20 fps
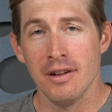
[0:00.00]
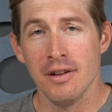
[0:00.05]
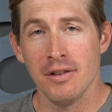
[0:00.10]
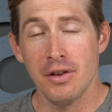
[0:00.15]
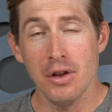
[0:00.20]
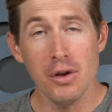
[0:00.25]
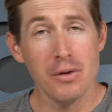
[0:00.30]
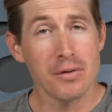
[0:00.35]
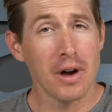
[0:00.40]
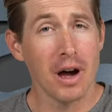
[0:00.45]

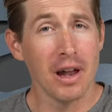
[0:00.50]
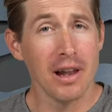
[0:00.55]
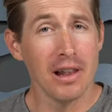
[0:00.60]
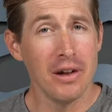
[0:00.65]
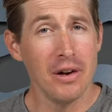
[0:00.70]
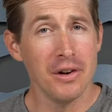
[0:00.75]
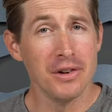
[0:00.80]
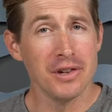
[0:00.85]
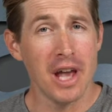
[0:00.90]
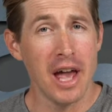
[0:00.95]
So you've got a
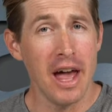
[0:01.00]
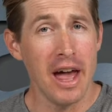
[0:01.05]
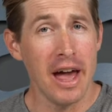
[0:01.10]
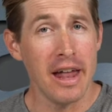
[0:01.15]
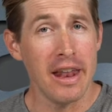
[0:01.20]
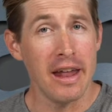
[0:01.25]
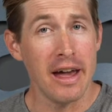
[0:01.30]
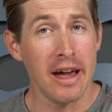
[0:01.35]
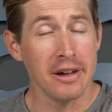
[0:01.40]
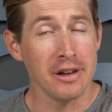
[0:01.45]
large
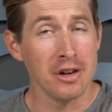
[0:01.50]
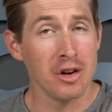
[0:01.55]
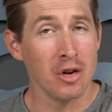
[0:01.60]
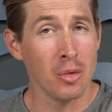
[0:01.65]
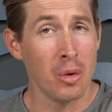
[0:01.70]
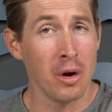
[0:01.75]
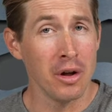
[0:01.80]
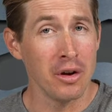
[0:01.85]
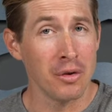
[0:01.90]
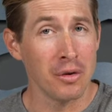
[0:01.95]
head and
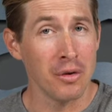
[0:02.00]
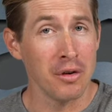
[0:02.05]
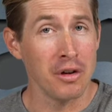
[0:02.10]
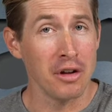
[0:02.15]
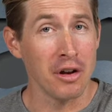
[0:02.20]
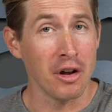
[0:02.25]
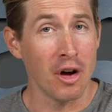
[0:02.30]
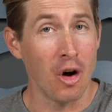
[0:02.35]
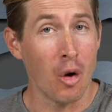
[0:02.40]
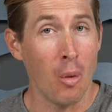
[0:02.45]
you're
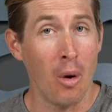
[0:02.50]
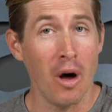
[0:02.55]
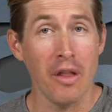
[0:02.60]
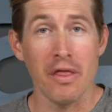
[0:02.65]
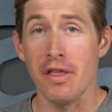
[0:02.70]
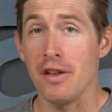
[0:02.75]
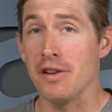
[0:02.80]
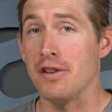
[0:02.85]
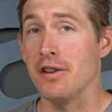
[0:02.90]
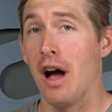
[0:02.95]
wondering
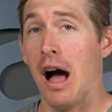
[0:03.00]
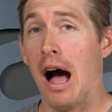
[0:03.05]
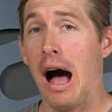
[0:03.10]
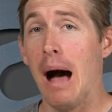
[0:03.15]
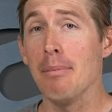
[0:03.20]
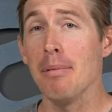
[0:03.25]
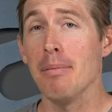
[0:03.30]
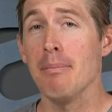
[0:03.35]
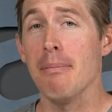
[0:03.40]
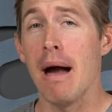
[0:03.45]
what the
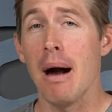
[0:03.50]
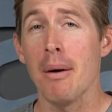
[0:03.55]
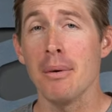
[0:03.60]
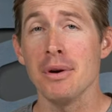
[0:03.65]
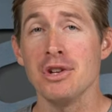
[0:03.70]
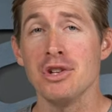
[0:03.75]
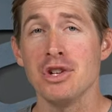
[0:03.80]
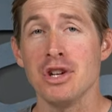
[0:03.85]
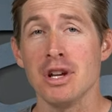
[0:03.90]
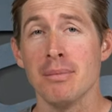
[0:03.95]
top
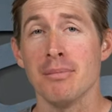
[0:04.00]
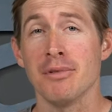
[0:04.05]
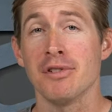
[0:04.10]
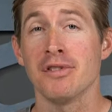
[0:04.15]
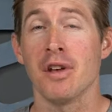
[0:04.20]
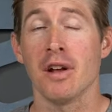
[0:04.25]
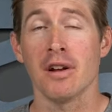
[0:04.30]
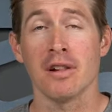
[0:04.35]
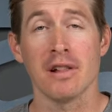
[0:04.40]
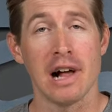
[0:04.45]
Maui Jim
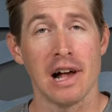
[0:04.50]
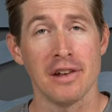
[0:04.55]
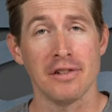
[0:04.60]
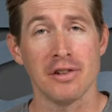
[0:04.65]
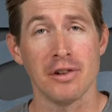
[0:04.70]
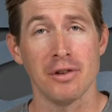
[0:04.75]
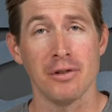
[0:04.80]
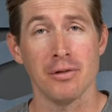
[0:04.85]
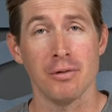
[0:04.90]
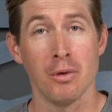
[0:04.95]

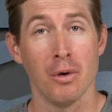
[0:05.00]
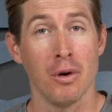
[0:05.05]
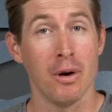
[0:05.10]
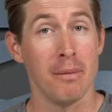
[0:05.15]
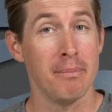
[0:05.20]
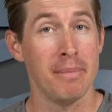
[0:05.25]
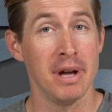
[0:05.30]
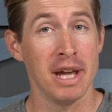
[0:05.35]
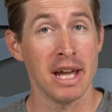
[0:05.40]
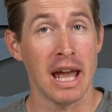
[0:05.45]
sunglasses for
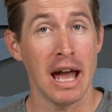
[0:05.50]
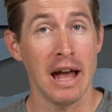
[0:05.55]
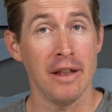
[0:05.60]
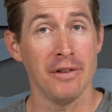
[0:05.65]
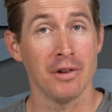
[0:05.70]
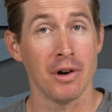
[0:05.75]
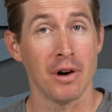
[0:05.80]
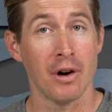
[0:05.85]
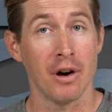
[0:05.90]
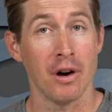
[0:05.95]
big
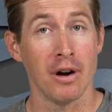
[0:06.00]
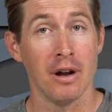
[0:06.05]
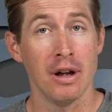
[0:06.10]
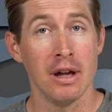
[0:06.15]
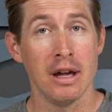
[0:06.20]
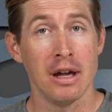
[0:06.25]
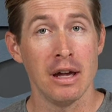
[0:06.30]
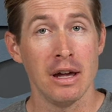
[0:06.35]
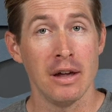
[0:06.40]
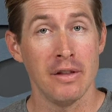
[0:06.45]
heads are
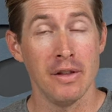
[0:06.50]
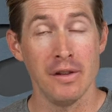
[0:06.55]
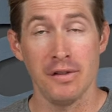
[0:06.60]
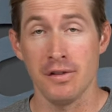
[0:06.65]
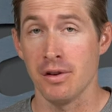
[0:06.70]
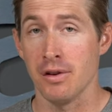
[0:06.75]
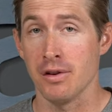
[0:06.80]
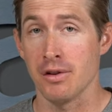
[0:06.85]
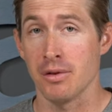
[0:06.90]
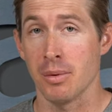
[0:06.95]

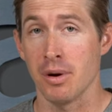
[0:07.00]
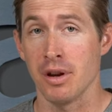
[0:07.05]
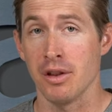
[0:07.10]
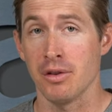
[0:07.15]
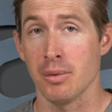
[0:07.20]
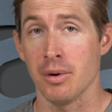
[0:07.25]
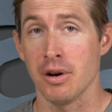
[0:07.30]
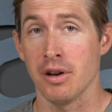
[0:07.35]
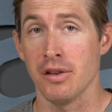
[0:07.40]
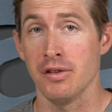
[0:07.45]
this year in
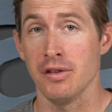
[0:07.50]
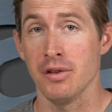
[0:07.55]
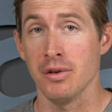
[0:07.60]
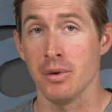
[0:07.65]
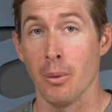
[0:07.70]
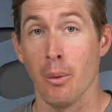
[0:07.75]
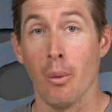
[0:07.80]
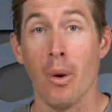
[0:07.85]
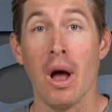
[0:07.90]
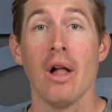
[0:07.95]

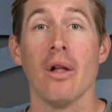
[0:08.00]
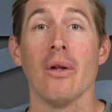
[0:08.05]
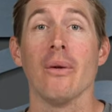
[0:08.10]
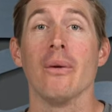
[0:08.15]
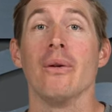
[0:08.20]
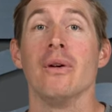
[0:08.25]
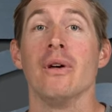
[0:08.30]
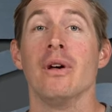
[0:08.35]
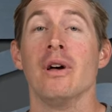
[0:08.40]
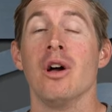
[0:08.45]
2022. Well,
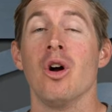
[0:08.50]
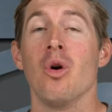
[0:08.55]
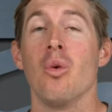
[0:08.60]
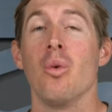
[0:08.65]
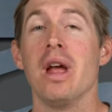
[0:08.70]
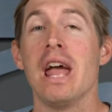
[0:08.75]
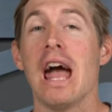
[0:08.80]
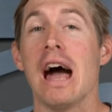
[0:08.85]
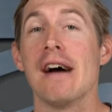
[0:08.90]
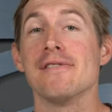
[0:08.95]

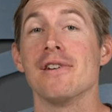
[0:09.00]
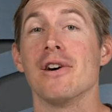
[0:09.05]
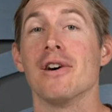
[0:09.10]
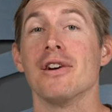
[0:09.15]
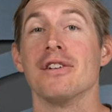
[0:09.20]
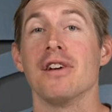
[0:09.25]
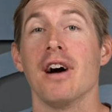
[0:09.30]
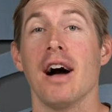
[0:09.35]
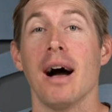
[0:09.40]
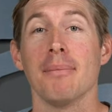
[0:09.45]
we have
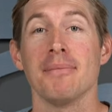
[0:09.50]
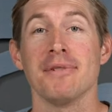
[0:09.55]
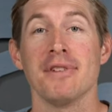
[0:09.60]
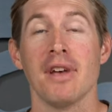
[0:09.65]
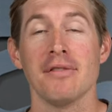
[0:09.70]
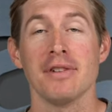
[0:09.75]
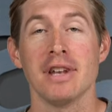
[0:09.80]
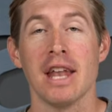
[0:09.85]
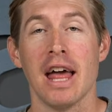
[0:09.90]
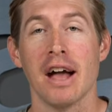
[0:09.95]
our top
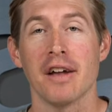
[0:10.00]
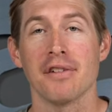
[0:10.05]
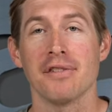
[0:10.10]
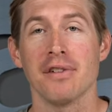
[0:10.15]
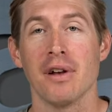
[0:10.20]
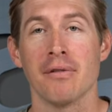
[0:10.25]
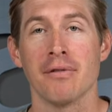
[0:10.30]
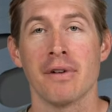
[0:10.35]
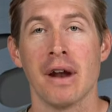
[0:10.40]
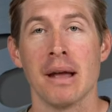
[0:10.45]
7
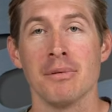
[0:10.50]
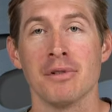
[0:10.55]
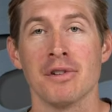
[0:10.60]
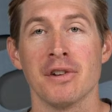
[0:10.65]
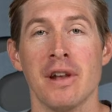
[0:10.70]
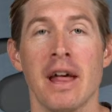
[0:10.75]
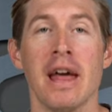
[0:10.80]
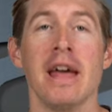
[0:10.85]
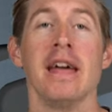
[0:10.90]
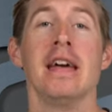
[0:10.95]
XL frames
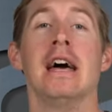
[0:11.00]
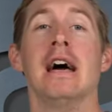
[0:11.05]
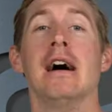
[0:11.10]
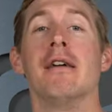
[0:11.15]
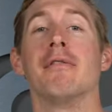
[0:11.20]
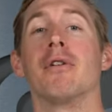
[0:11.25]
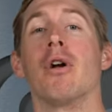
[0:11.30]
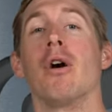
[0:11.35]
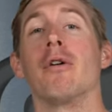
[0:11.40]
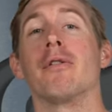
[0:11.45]
today
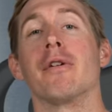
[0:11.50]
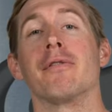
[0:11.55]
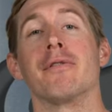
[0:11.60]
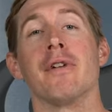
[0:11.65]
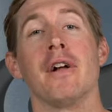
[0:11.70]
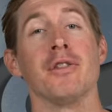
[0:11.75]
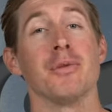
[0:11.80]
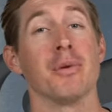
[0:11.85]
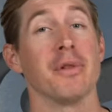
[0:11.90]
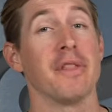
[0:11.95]
for all of our
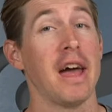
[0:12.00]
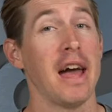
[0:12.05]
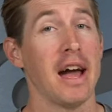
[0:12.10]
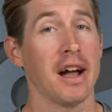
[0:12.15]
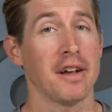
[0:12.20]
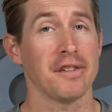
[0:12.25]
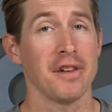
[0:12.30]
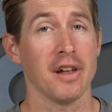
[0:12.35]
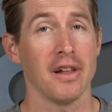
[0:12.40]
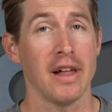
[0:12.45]
friends with
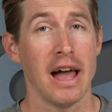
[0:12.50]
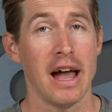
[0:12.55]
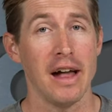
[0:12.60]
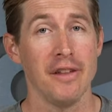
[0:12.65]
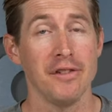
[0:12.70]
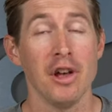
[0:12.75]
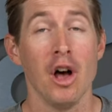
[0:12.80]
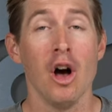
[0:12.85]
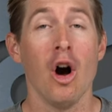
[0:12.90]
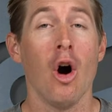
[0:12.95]
XL
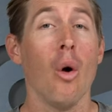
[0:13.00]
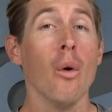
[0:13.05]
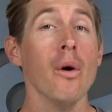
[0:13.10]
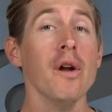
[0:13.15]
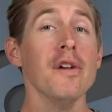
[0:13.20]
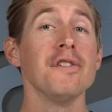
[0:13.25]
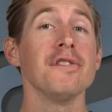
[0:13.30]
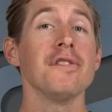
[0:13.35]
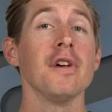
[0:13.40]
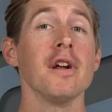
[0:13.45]
heads, or
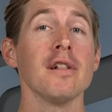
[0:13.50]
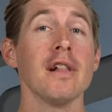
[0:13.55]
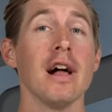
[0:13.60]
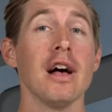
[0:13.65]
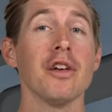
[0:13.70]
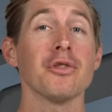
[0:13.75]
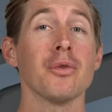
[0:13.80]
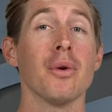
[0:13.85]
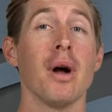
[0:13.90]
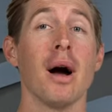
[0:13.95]
as
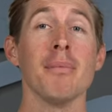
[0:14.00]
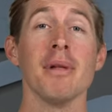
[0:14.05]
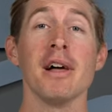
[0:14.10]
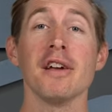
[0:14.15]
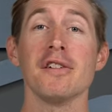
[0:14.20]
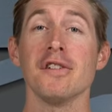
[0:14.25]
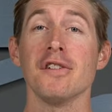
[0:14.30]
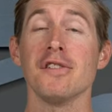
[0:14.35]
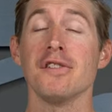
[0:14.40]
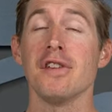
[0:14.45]
Sunglass Rob
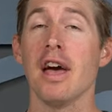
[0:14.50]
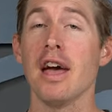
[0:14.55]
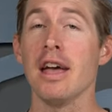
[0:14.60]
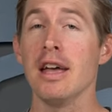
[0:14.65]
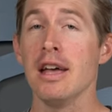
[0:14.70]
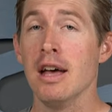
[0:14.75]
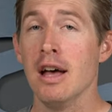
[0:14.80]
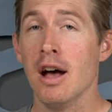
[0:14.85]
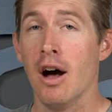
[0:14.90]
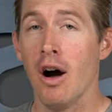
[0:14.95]
likes to
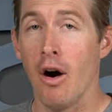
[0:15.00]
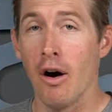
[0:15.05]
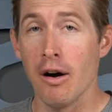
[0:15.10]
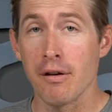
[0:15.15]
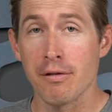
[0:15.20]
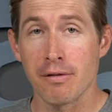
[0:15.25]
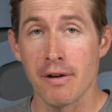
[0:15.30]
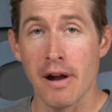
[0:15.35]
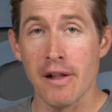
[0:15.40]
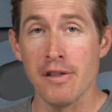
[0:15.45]
say, our
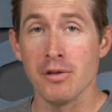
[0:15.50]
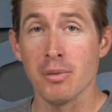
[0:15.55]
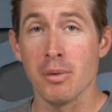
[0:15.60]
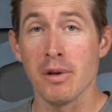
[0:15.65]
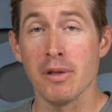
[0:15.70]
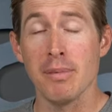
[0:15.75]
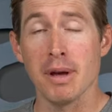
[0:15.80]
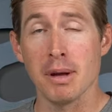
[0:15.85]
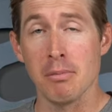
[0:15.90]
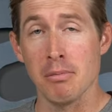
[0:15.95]
friends
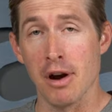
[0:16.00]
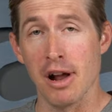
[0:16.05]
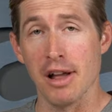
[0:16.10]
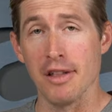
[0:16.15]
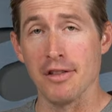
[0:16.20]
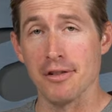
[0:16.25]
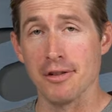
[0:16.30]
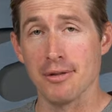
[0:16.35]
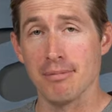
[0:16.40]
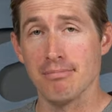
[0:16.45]
with big
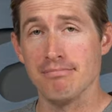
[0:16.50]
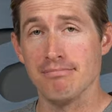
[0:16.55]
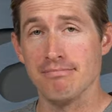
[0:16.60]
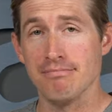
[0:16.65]
brains.